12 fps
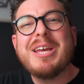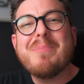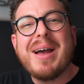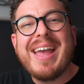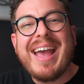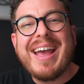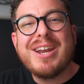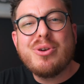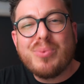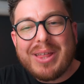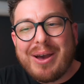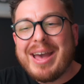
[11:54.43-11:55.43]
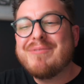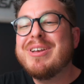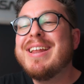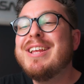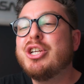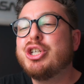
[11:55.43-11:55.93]
in my hand without having
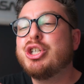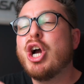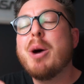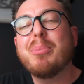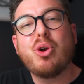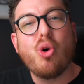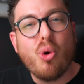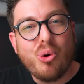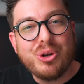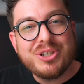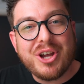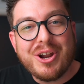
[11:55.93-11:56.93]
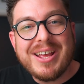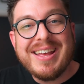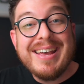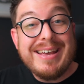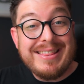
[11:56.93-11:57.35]
any sharp corners on it